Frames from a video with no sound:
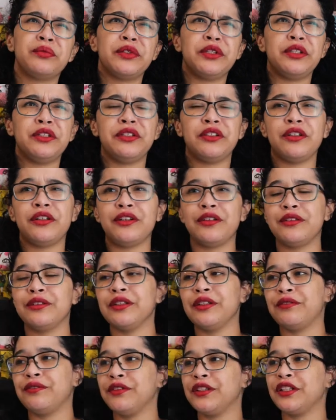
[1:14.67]
you know,
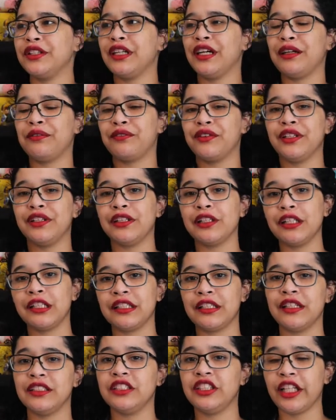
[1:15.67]
if you're not really
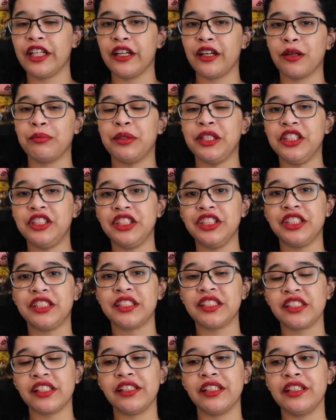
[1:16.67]
into the JRPG
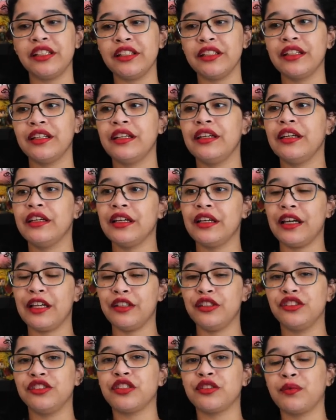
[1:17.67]
scene
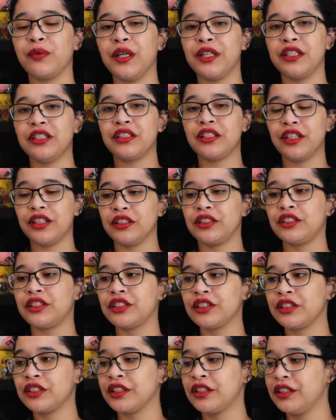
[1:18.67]
and you just want to
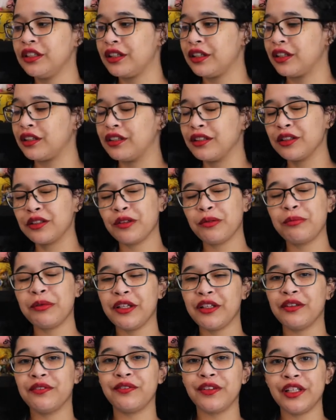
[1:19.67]
touch a little
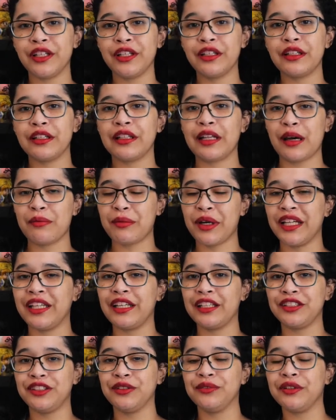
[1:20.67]
bit of it that might
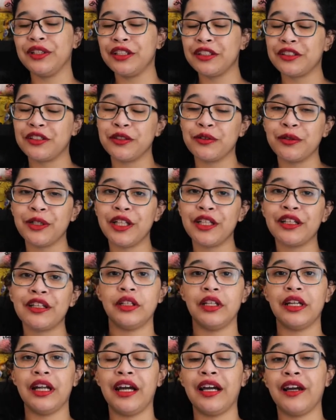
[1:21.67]
get you into it.
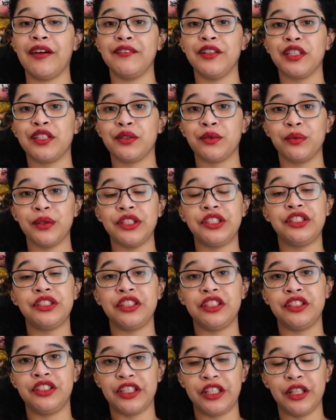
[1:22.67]
Then I have the
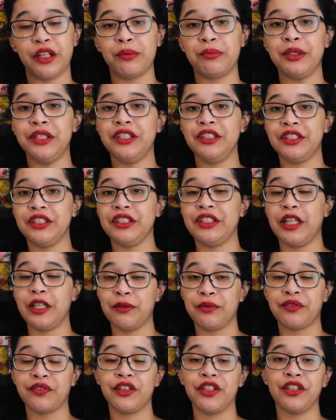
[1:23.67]
Switch JRPG
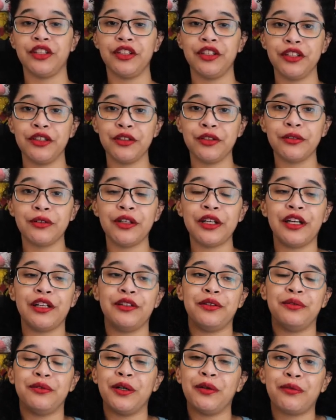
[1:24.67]
games for you and
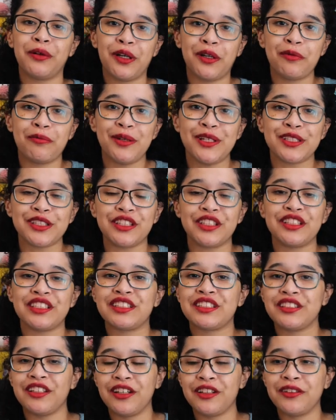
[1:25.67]
you won't want to miss it.
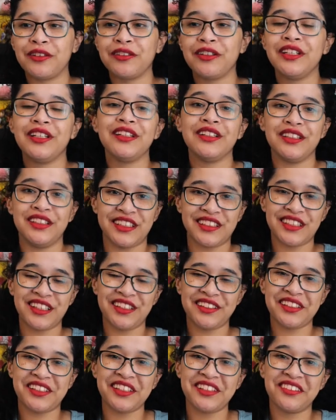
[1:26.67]
So let's get
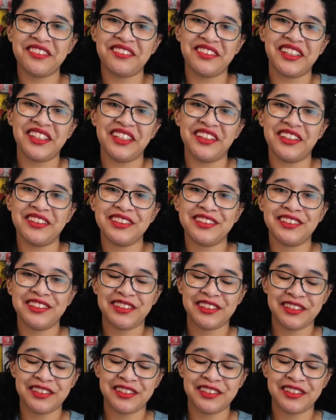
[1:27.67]
into the video.